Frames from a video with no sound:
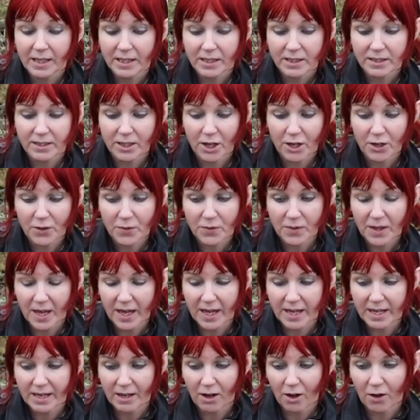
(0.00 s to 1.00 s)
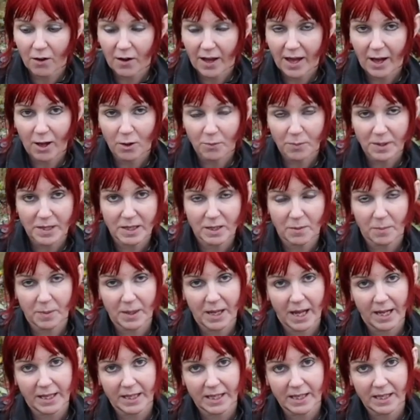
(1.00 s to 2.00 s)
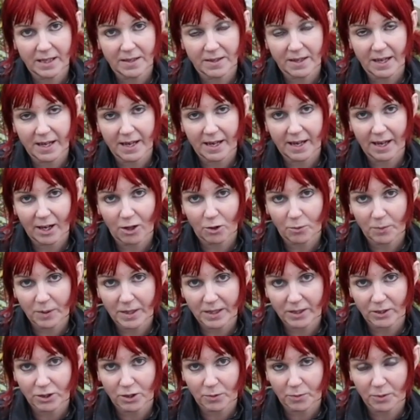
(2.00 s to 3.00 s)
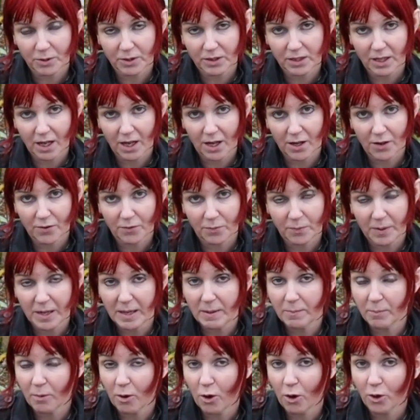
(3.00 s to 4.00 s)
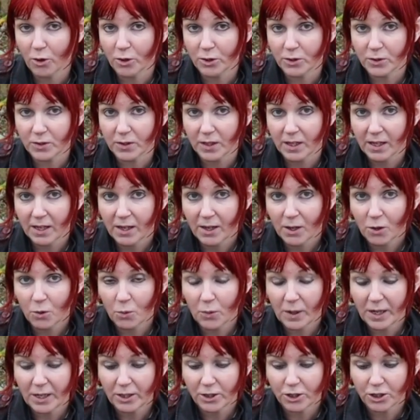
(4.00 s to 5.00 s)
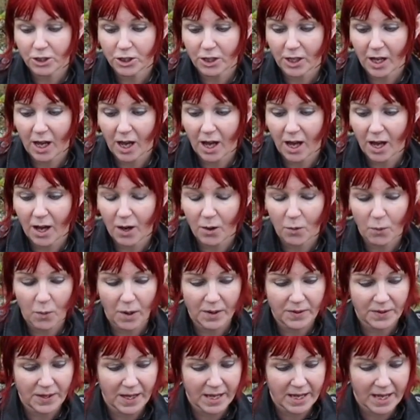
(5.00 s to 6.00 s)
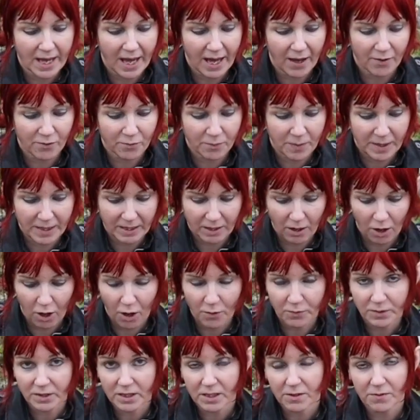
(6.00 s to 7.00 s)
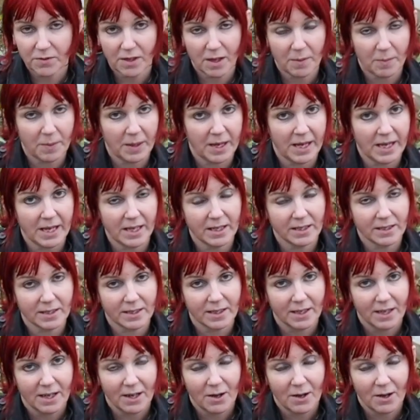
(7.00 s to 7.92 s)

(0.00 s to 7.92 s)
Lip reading: So they are helping the planet, they are helping to preserve peat bogs, which when they have been harvested of their peat,